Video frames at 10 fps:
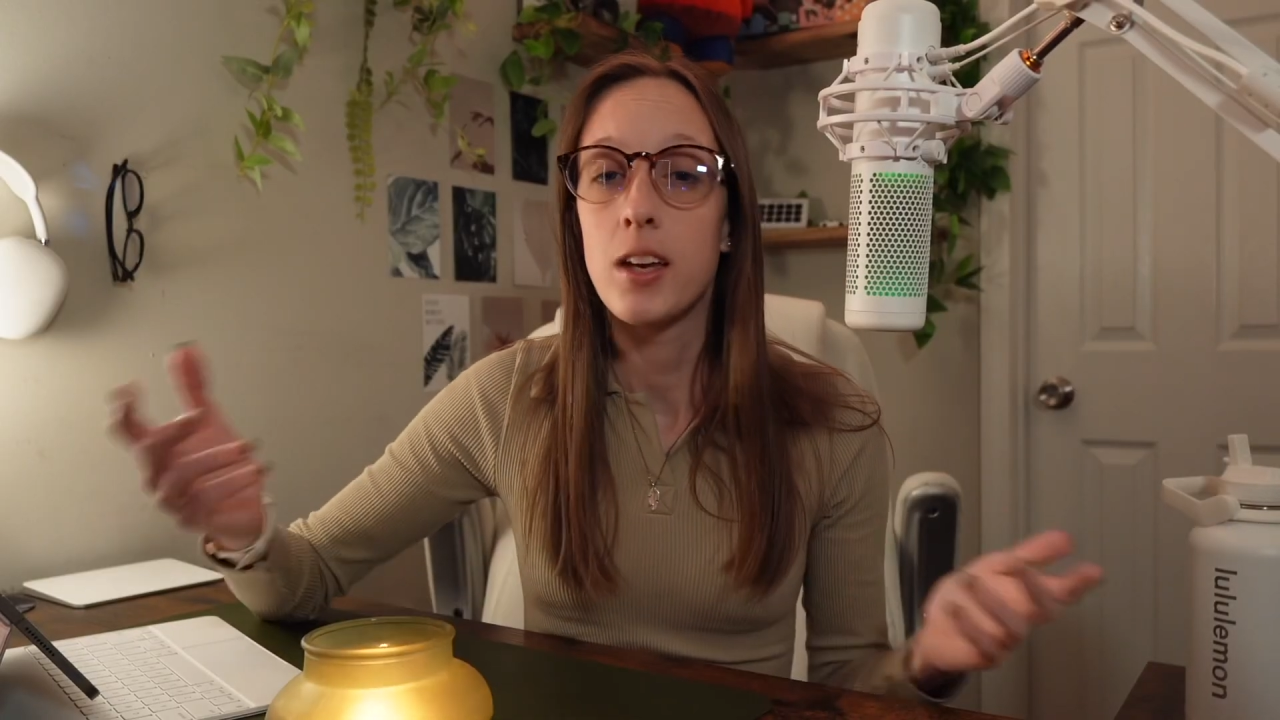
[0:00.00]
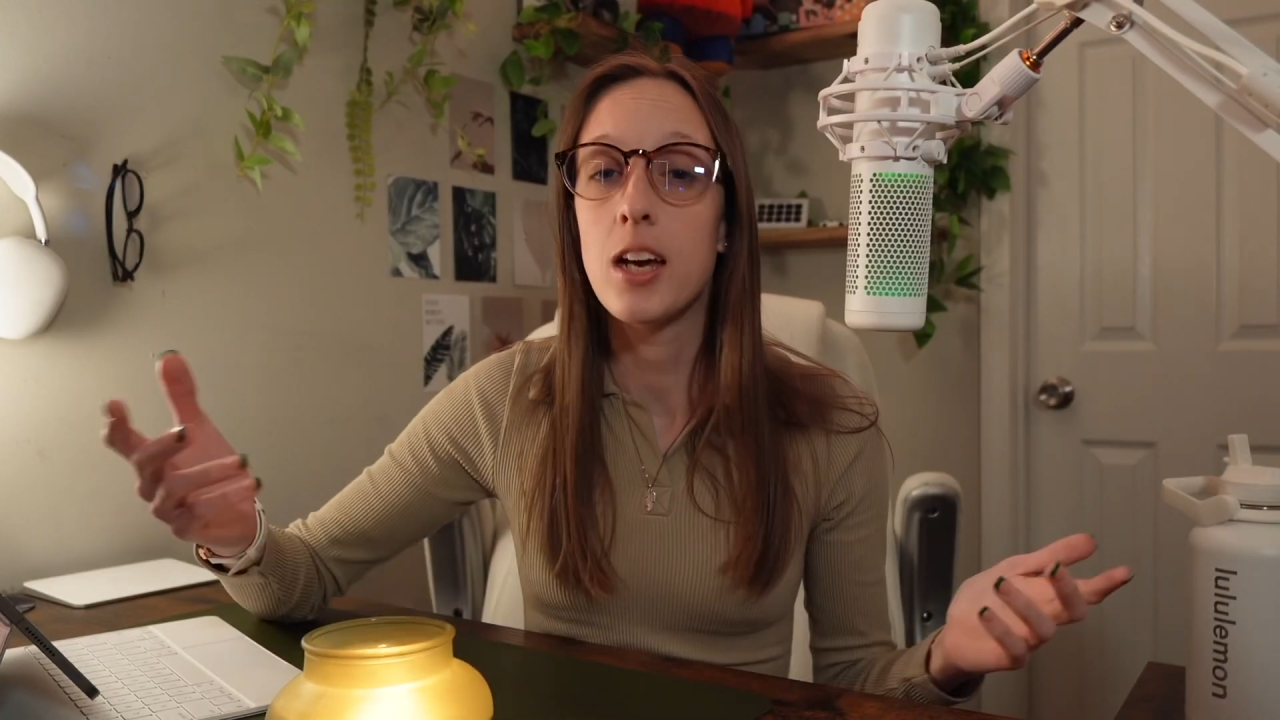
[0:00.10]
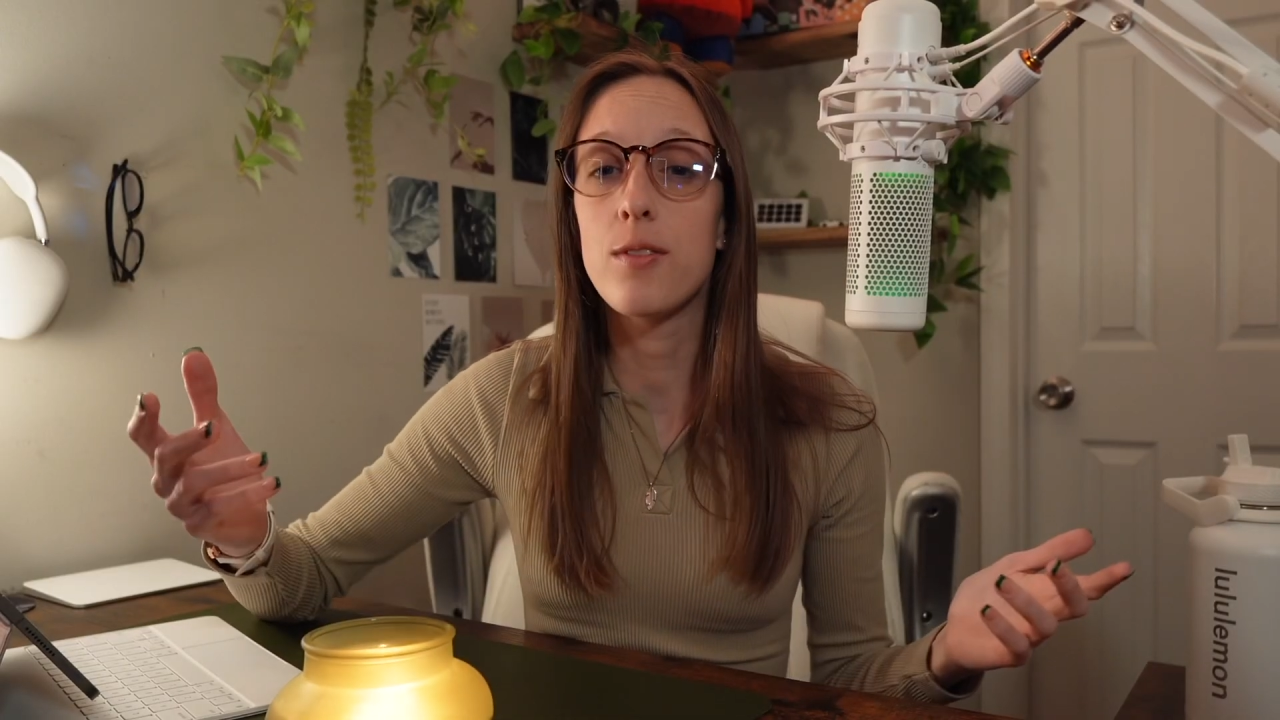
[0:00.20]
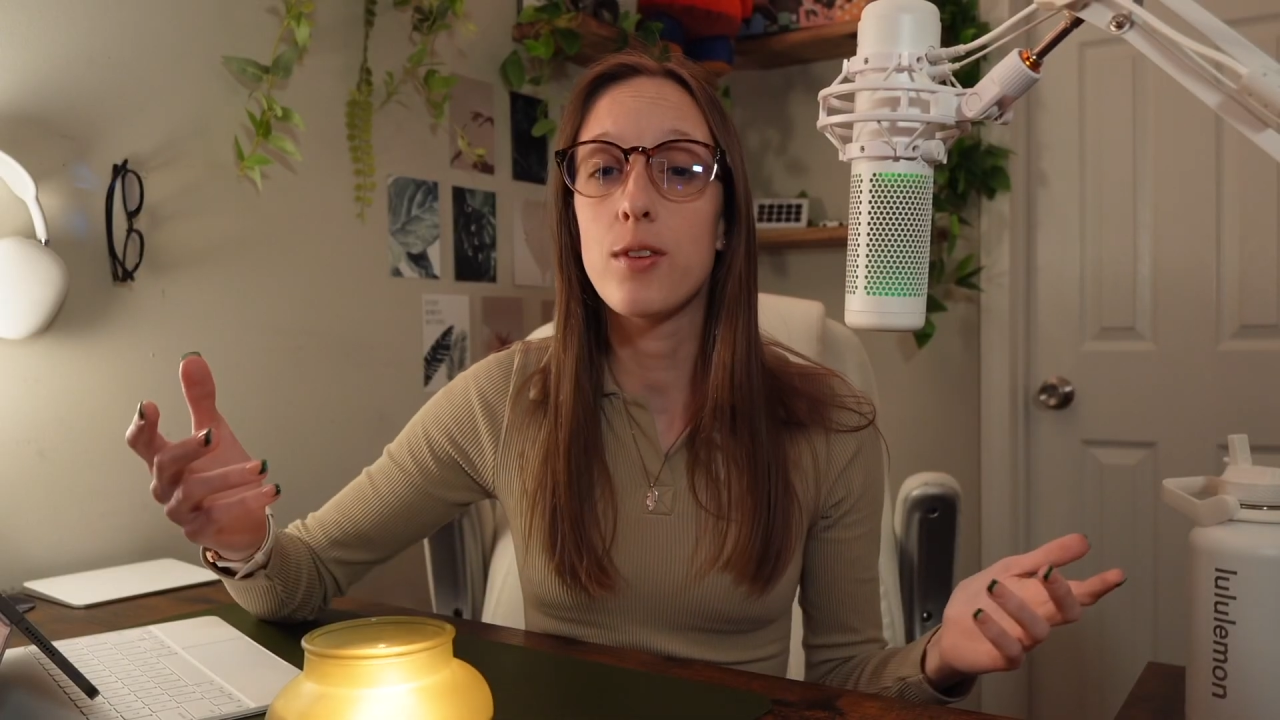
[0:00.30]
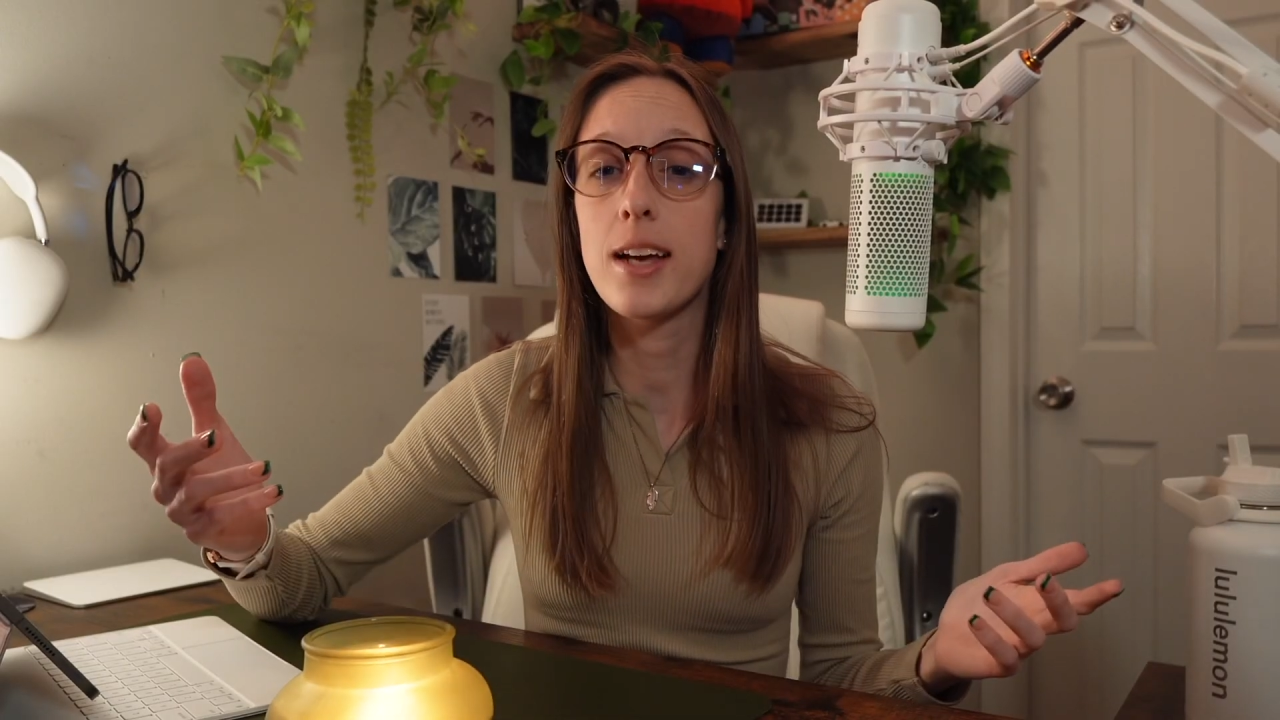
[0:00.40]

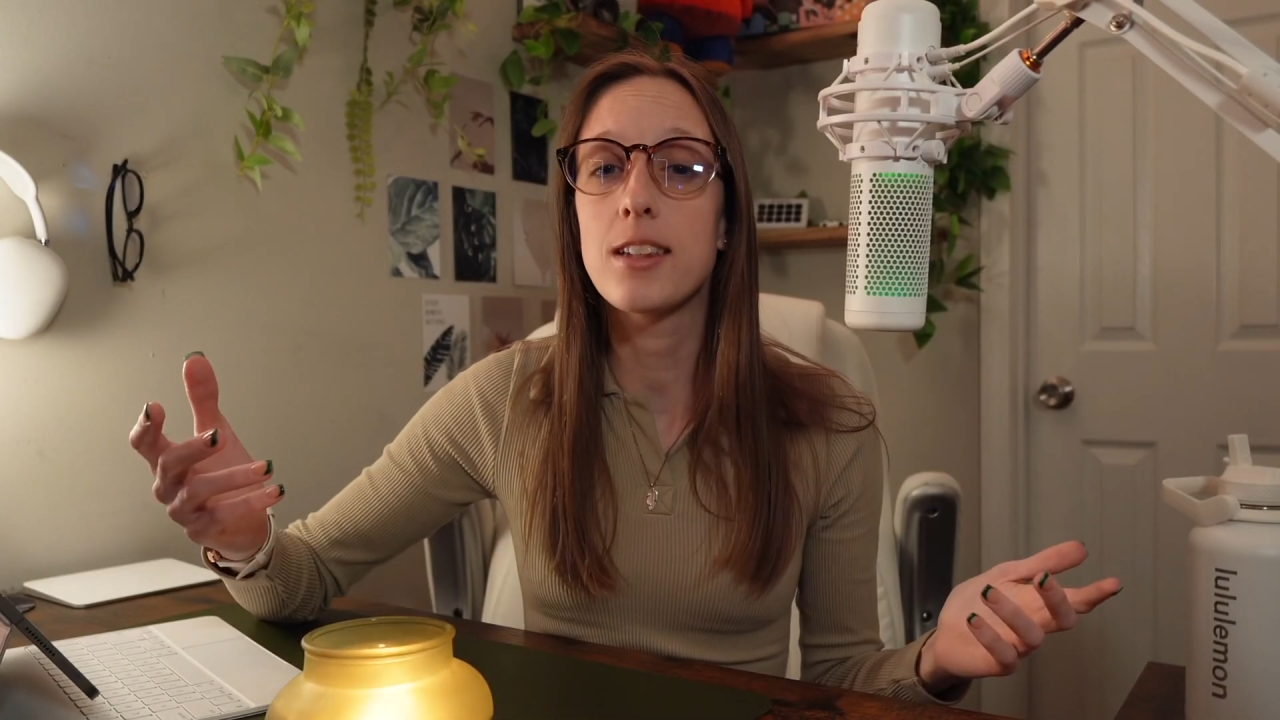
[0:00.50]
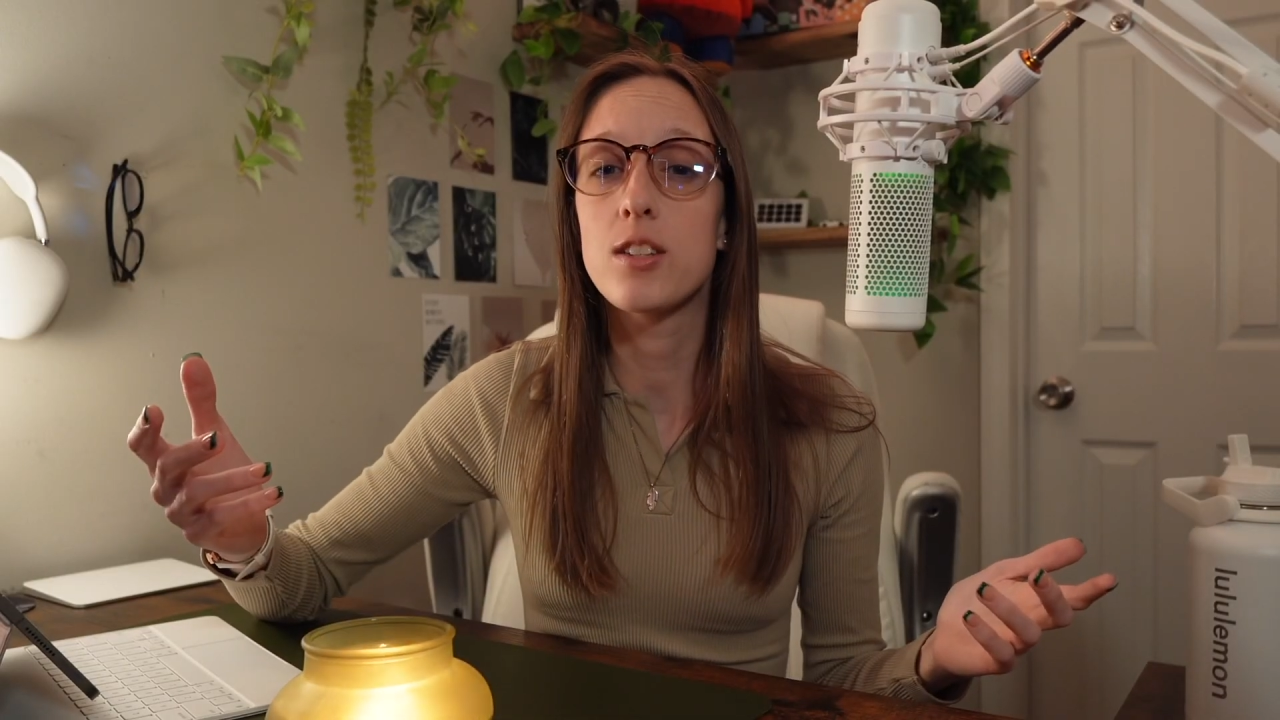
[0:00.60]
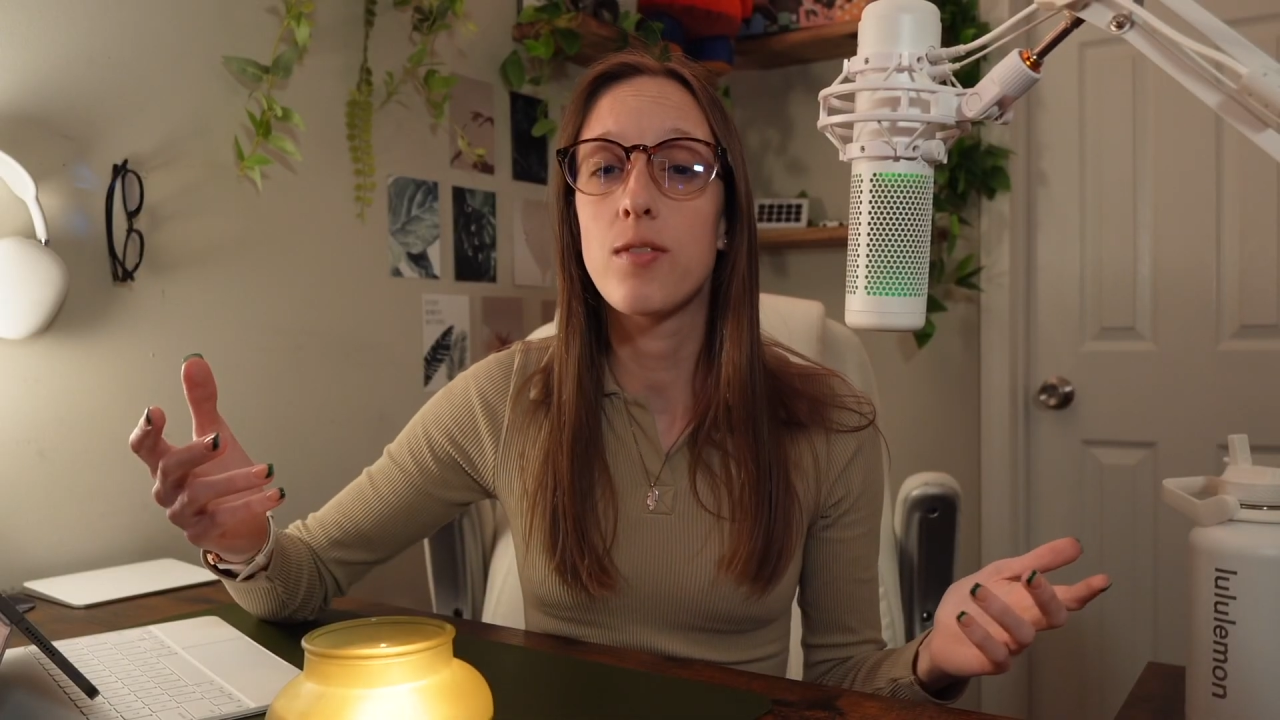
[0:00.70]
And if you like this